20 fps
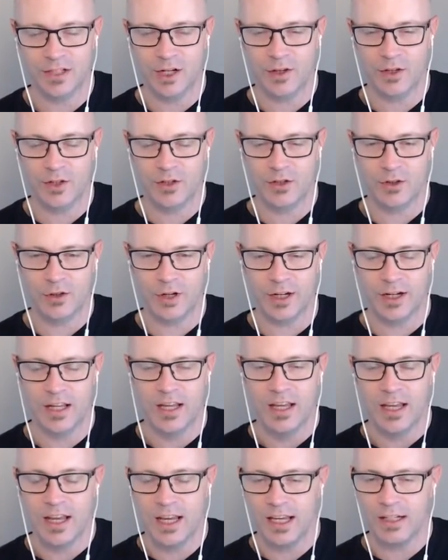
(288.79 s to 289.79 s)
No, that's right.
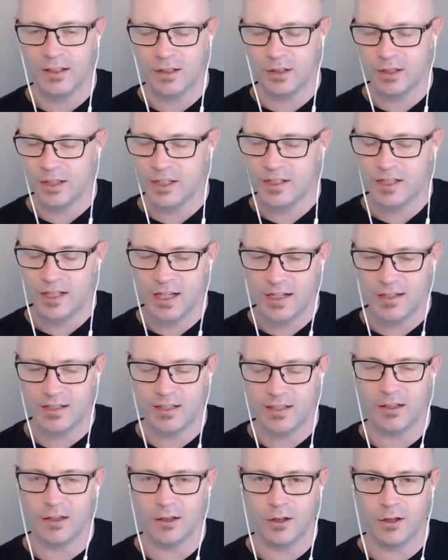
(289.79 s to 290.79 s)
And like it takes
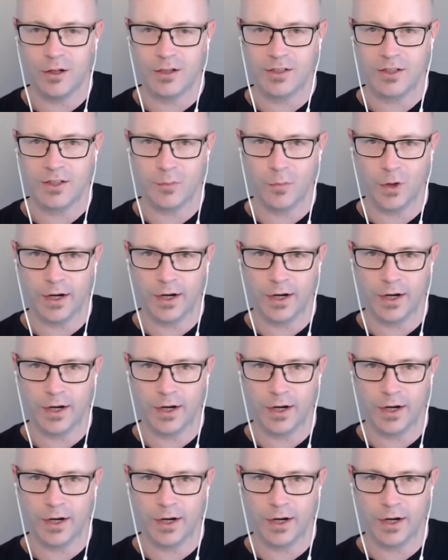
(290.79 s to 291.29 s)
a lot to